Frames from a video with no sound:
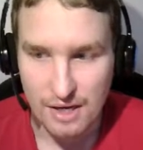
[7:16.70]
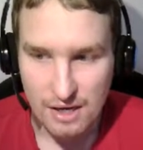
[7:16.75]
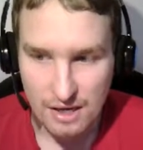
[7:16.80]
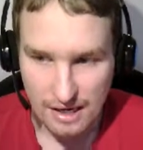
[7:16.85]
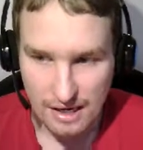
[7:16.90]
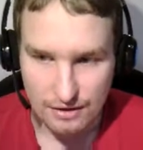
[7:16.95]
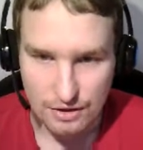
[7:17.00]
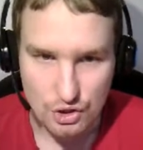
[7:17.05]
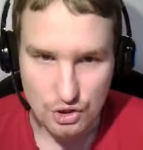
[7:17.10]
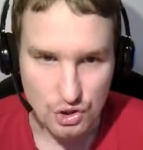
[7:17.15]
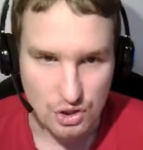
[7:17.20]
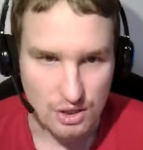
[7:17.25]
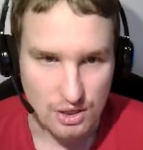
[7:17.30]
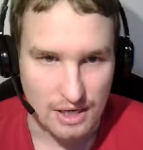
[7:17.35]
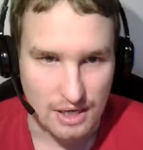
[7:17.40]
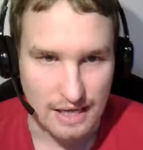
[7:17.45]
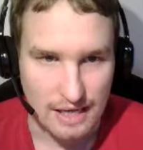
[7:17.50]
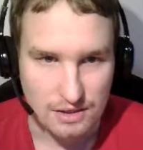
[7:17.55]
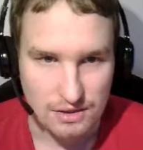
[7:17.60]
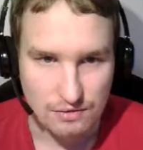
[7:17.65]
additional
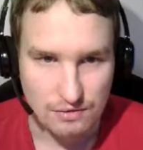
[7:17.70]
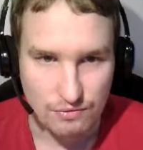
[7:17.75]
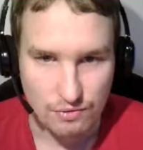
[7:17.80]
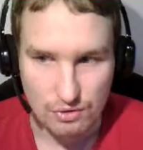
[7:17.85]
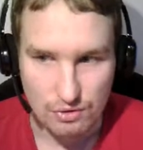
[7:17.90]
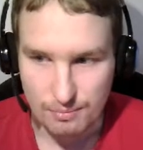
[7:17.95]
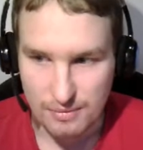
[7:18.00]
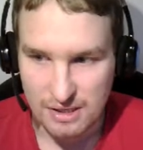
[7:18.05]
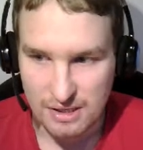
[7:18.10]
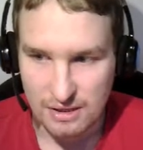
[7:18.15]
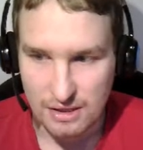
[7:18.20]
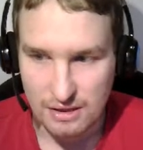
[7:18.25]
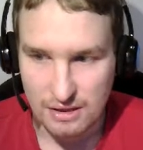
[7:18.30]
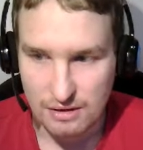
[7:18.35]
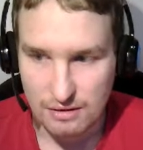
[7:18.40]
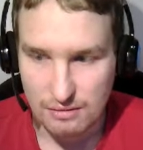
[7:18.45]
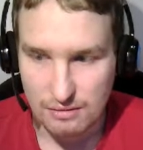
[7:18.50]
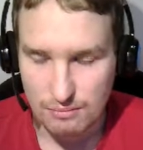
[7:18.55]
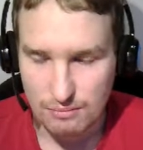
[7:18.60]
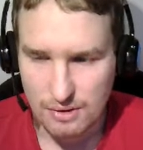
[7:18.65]
LEDs for minute
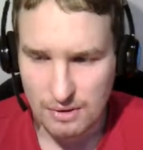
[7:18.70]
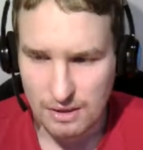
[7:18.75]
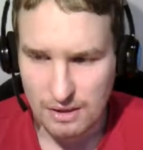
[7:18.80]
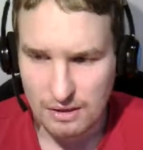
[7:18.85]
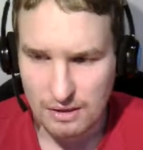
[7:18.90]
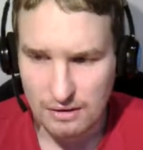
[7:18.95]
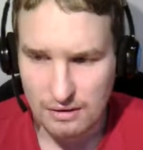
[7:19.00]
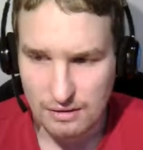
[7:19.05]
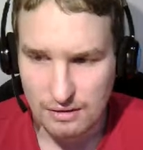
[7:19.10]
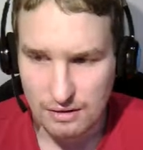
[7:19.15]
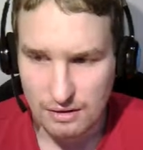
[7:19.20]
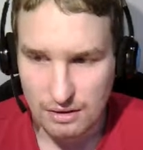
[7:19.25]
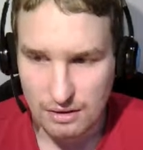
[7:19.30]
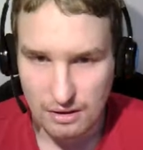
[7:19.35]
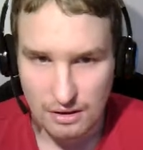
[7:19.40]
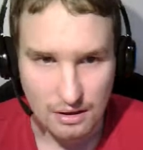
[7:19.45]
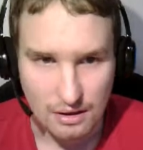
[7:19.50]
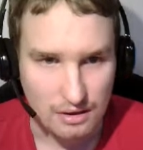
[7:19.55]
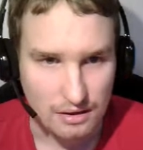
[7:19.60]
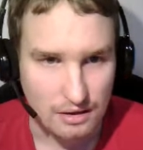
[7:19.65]

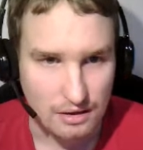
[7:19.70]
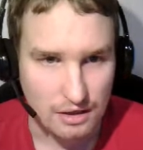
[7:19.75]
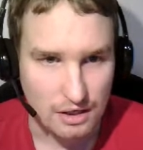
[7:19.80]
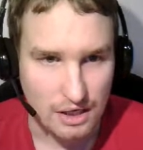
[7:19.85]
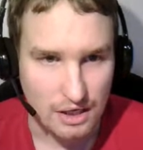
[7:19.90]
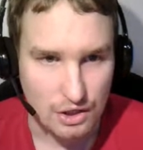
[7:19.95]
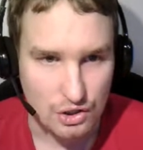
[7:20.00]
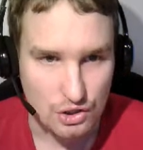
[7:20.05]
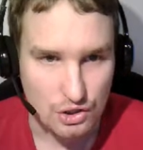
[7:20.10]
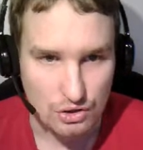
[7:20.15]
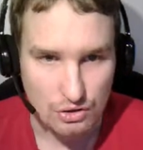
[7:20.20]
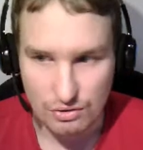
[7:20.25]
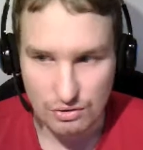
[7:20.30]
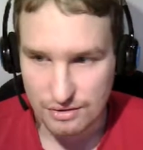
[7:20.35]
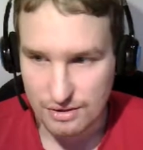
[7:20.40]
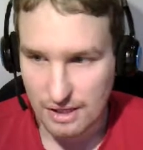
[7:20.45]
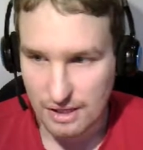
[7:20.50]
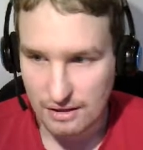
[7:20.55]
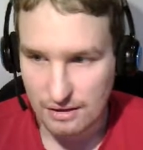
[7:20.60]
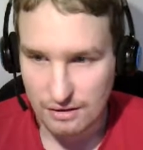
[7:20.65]
indication or
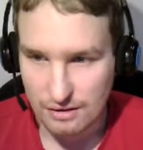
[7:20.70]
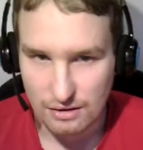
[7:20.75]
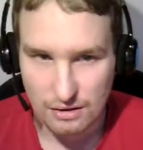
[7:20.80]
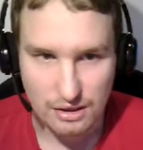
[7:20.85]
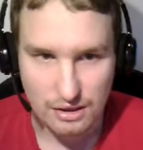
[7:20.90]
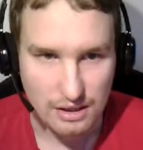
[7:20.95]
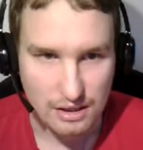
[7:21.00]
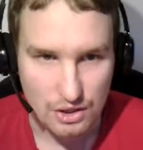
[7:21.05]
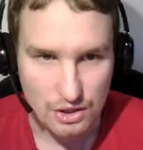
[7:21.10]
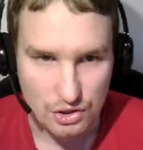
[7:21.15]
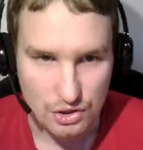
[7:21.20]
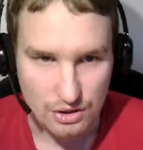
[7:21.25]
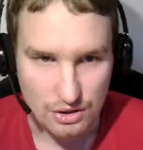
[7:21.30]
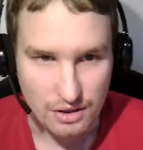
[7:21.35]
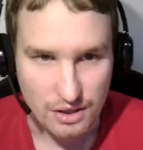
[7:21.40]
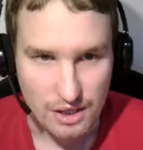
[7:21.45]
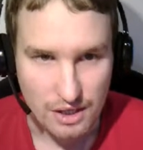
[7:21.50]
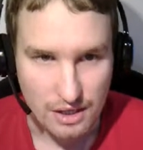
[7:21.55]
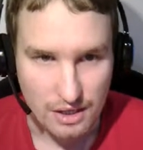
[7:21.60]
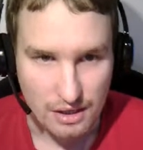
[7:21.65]
second indication,
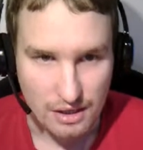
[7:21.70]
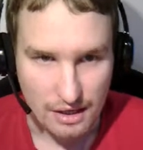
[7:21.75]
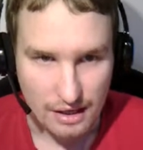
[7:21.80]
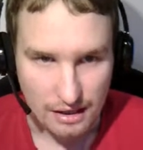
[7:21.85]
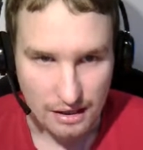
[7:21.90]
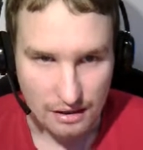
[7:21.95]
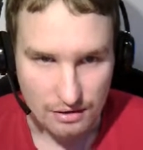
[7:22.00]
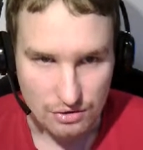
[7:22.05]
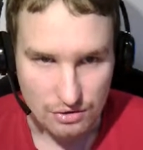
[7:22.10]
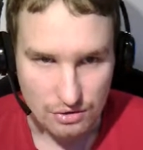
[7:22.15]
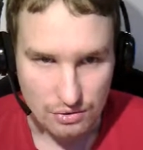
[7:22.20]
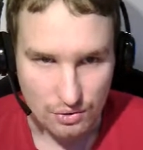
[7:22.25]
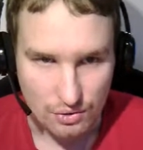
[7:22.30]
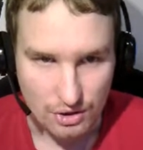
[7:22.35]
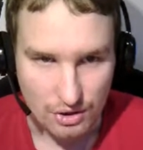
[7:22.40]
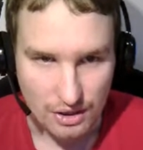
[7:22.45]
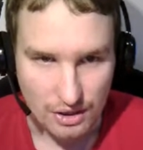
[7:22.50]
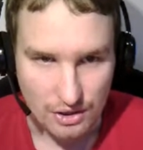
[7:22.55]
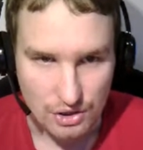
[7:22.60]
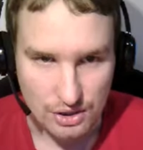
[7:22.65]
and so you
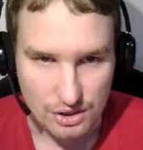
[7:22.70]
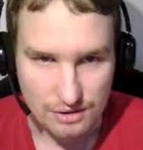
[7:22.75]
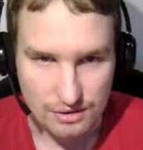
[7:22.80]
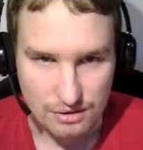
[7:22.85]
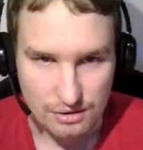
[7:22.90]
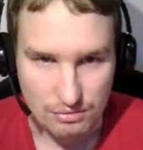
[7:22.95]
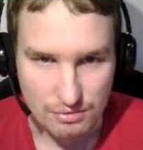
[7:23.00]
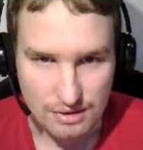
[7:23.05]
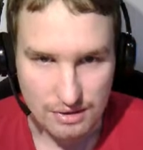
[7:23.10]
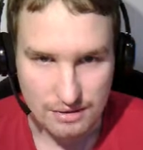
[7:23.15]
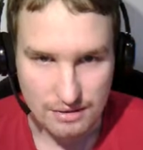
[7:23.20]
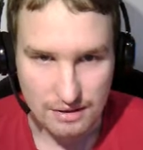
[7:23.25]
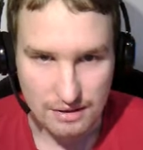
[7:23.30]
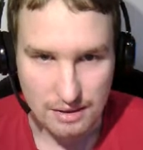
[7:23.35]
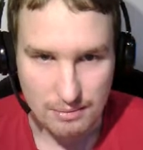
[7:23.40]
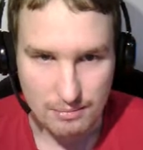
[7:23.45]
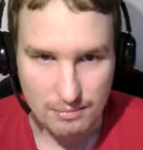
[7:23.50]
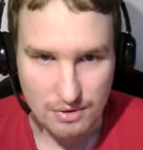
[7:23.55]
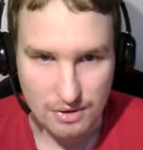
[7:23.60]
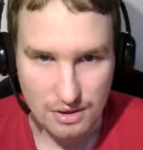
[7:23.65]
can just increase the
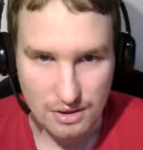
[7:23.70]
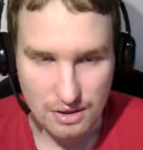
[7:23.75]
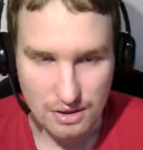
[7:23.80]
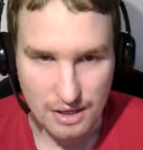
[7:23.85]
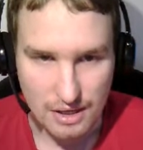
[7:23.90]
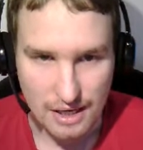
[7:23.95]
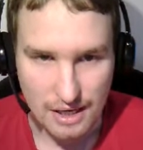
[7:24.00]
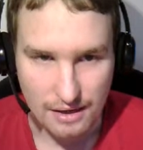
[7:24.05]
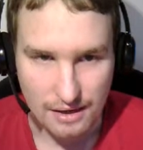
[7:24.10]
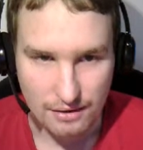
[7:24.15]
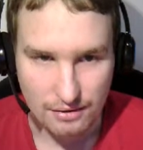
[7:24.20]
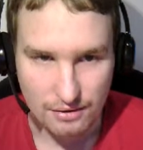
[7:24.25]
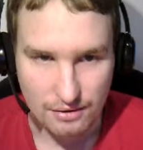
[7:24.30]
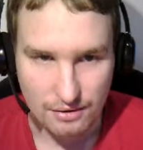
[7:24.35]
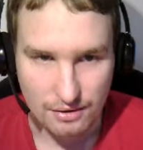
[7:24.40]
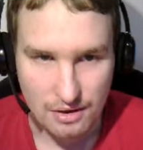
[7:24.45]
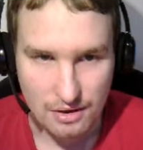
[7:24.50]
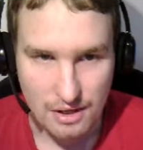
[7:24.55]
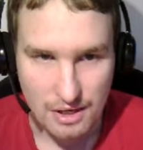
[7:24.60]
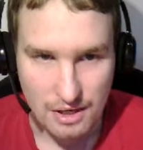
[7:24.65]
number,
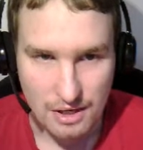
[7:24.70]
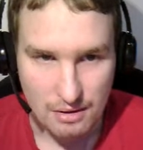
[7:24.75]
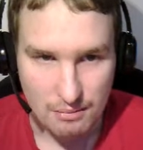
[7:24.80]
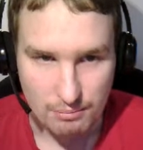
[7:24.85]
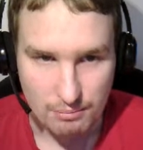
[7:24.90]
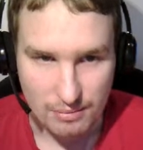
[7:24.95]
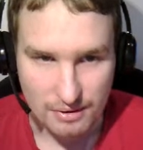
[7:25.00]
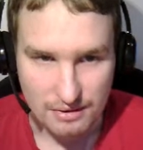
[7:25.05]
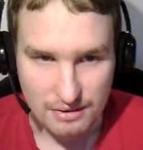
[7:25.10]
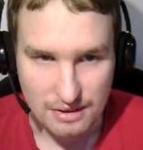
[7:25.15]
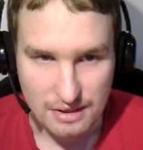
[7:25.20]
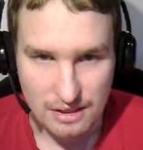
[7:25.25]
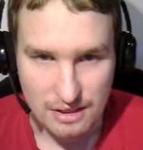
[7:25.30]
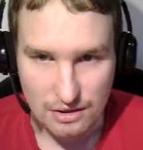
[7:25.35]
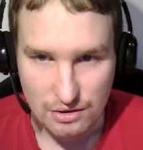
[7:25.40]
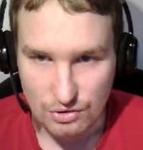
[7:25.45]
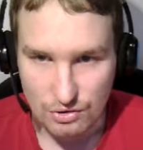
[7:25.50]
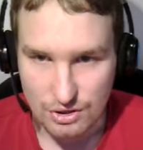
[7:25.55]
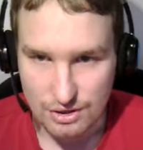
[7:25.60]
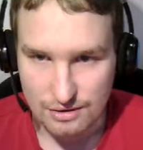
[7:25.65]
but here
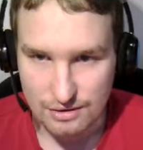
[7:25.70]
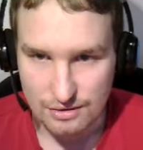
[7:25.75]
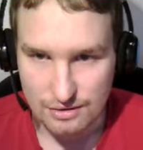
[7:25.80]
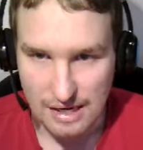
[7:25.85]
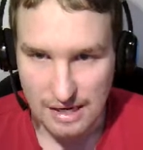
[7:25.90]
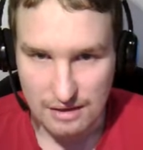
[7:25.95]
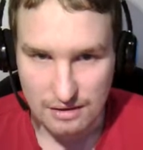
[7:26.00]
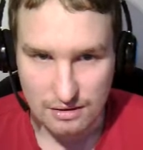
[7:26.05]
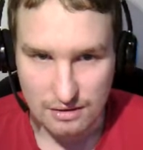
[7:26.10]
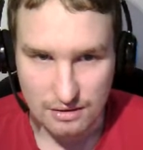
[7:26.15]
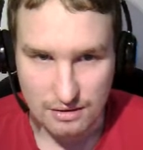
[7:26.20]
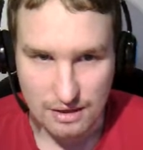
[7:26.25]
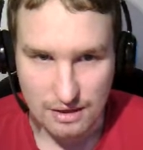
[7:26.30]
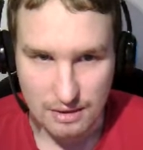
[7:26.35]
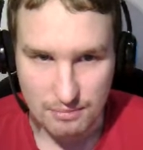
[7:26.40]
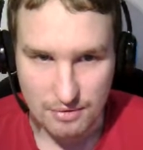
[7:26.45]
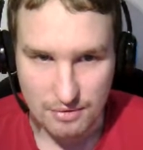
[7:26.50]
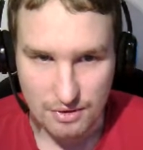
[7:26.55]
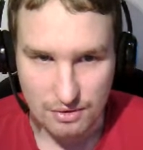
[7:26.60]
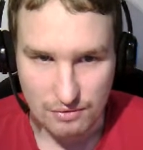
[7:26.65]
you just enter the
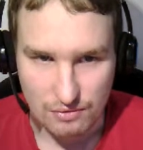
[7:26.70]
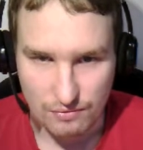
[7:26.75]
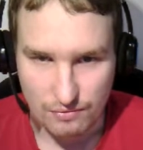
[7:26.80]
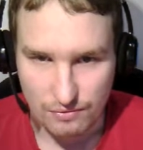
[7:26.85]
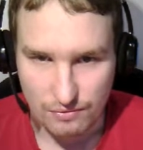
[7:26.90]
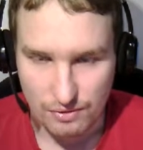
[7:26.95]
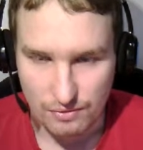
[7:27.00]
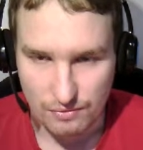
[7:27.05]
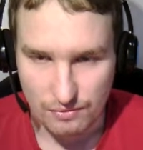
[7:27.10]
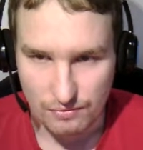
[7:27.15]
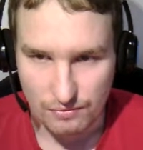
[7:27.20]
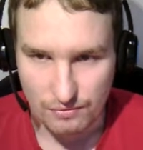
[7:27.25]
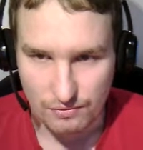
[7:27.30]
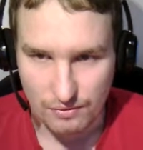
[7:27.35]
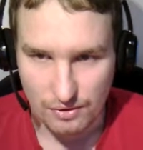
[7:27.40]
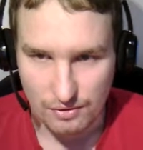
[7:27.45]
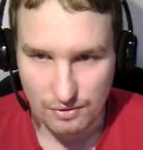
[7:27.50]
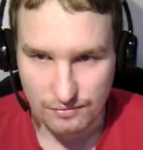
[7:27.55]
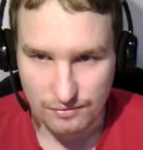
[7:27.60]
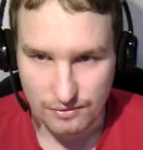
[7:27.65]
number
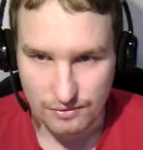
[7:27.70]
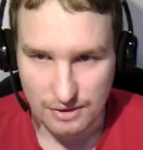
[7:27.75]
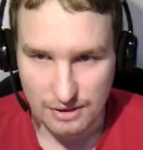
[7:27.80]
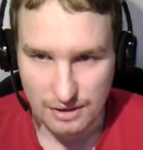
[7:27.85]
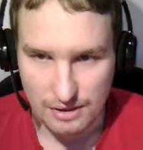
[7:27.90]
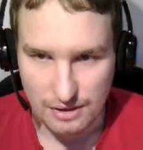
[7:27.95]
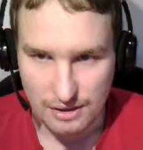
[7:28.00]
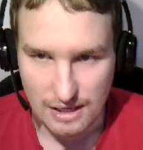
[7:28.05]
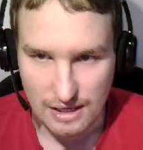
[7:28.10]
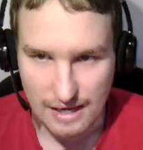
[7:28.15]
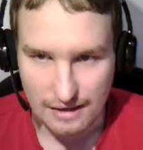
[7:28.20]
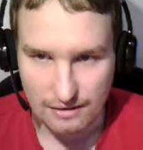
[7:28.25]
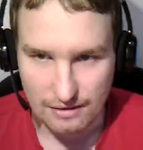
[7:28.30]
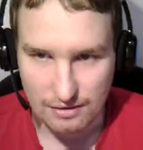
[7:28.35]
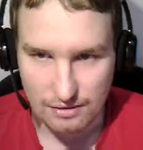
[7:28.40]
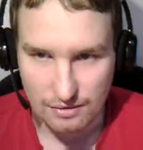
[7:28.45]
of the LED